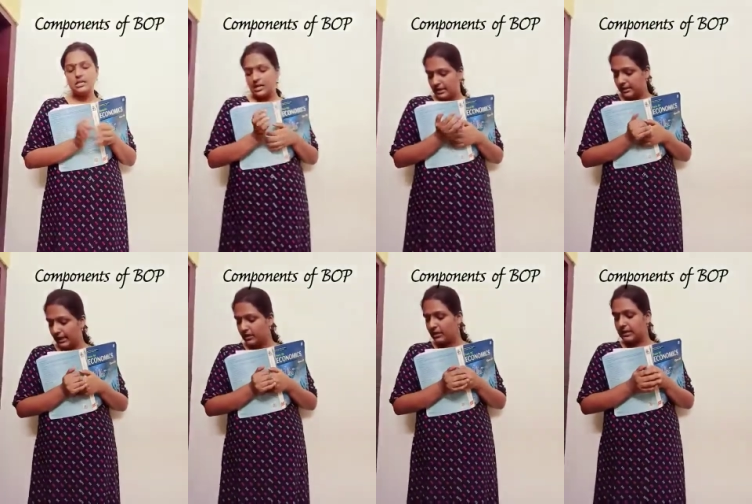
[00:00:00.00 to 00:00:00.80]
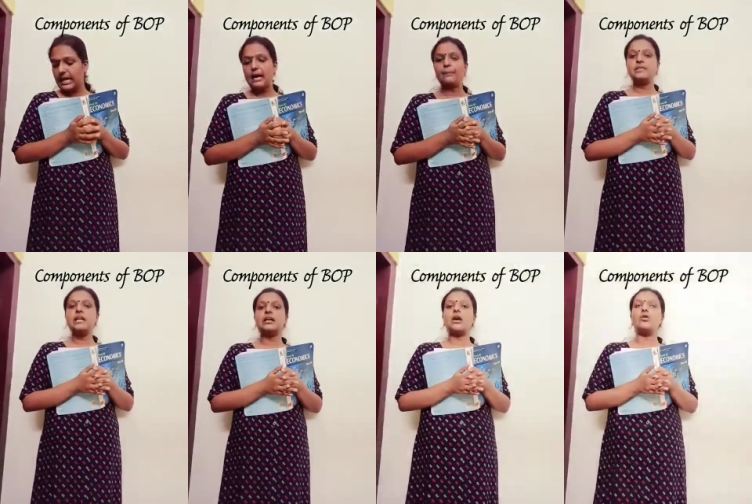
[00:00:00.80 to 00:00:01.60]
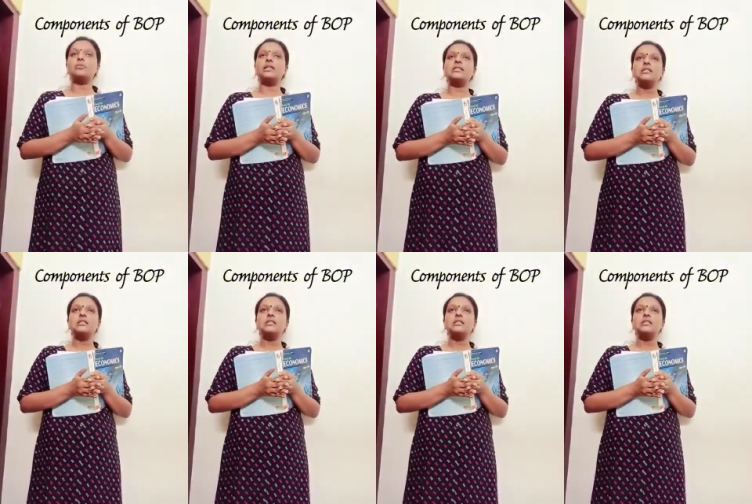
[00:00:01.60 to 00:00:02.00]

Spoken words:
Then capital account means